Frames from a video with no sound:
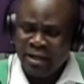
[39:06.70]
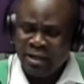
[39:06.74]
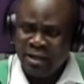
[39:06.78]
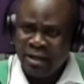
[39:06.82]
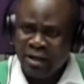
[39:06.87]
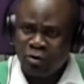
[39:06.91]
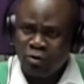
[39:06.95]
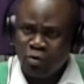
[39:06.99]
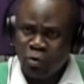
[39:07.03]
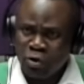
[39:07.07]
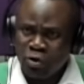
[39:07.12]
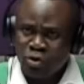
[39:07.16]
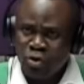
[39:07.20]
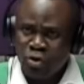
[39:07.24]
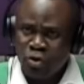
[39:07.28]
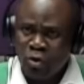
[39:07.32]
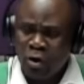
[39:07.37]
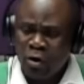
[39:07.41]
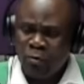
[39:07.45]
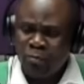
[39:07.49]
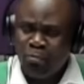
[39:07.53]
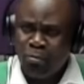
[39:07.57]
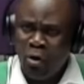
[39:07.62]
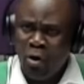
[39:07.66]
It was
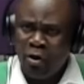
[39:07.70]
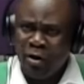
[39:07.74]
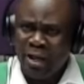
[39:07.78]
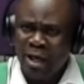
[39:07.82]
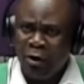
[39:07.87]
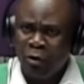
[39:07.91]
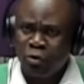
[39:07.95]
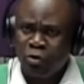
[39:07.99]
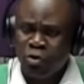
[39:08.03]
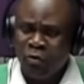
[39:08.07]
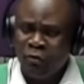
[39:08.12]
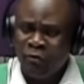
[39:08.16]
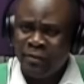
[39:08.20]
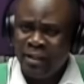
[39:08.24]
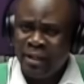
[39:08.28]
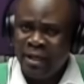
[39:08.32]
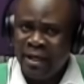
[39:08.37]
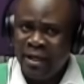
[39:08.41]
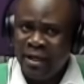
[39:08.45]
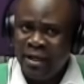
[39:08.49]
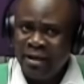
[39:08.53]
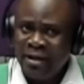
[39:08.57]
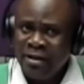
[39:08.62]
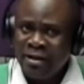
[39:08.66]
not born out of
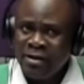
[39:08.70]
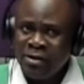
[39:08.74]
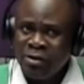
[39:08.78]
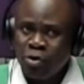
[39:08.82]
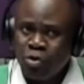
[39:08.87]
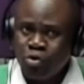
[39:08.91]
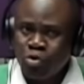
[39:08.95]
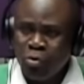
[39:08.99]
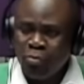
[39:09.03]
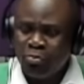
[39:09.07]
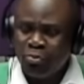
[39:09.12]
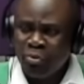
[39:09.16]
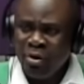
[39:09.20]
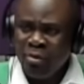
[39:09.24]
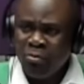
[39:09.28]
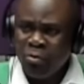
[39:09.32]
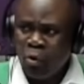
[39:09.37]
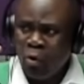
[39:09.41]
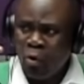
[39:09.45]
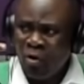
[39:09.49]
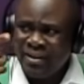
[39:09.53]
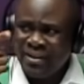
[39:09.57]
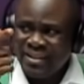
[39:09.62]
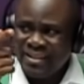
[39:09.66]
the Supreme
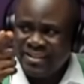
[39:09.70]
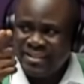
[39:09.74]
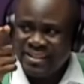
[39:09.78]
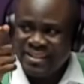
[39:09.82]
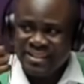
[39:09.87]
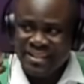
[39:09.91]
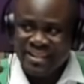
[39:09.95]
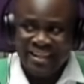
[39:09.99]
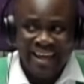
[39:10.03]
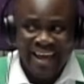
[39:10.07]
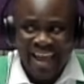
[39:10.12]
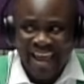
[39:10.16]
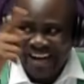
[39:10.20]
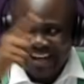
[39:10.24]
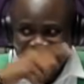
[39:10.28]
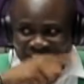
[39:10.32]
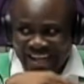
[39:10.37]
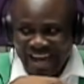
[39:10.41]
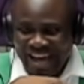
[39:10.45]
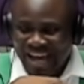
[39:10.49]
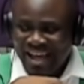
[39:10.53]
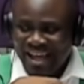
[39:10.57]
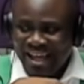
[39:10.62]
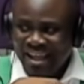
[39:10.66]
Court decision
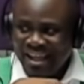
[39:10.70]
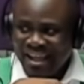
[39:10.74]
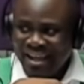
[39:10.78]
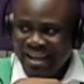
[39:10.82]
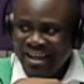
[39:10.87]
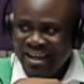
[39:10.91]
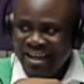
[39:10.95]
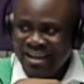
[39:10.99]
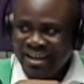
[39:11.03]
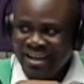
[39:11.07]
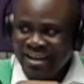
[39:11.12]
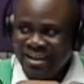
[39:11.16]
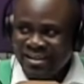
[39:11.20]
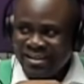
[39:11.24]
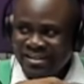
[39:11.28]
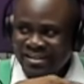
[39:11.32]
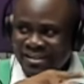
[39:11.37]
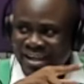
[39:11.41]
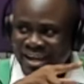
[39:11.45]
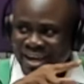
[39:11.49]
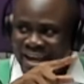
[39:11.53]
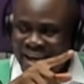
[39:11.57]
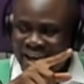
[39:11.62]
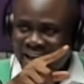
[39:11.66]
earlier.
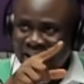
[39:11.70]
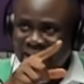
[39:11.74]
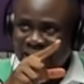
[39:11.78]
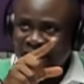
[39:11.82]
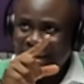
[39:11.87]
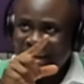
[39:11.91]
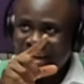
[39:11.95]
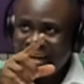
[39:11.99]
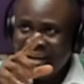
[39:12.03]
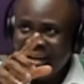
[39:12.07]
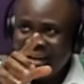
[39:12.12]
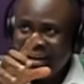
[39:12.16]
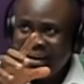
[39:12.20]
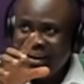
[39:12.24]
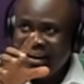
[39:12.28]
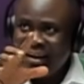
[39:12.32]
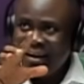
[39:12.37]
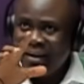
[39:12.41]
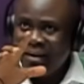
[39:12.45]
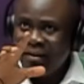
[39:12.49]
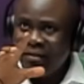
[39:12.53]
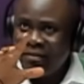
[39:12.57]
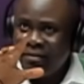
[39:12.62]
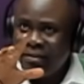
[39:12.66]
Say
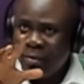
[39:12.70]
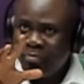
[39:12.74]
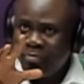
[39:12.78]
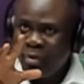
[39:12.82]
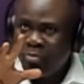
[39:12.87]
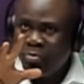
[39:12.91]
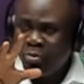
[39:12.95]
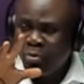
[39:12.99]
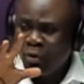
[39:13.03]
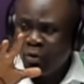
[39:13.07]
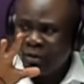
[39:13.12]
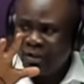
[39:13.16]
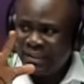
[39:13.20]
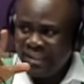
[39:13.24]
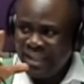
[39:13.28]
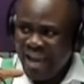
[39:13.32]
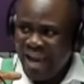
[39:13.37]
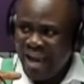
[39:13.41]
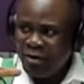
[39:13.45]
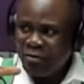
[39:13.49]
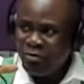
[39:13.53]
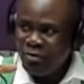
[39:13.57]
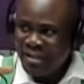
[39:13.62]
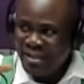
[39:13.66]
the people
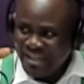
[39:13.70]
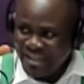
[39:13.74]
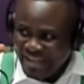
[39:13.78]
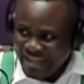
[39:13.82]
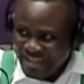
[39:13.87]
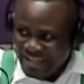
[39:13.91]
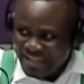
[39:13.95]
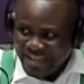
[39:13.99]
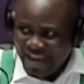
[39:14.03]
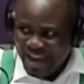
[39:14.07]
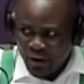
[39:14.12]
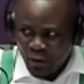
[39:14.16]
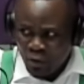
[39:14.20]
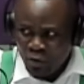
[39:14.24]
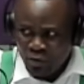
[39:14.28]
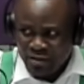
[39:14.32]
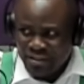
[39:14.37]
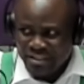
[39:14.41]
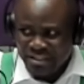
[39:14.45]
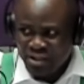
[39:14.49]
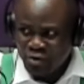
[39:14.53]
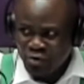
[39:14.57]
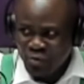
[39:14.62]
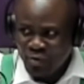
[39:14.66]
there need a
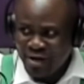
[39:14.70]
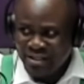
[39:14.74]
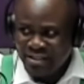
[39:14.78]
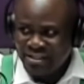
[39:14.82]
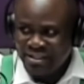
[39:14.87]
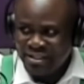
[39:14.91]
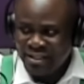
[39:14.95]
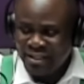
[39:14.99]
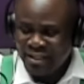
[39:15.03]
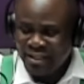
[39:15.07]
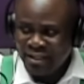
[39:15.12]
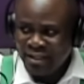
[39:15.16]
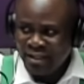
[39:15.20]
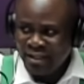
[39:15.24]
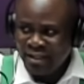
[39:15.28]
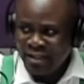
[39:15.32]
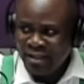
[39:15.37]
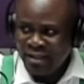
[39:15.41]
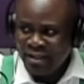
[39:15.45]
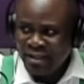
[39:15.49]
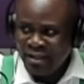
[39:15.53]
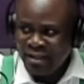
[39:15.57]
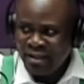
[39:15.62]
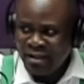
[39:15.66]
constituency.
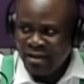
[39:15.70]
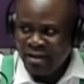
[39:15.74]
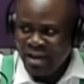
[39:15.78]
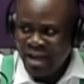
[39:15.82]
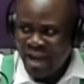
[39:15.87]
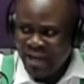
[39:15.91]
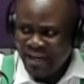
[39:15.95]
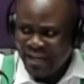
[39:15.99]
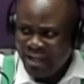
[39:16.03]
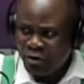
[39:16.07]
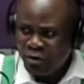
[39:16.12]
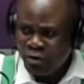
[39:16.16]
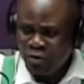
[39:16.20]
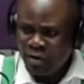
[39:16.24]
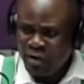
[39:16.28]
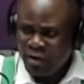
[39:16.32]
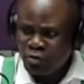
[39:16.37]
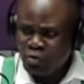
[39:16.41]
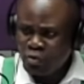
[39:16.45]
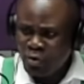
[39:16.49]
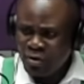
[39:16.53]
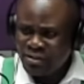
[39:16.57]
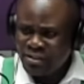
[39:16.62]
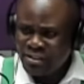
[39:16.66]
And I don't know
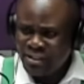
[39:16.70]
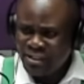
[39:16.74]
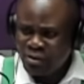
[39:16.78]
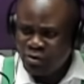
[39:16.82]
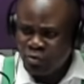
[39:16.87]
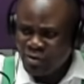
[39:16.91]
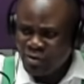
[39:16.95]
it was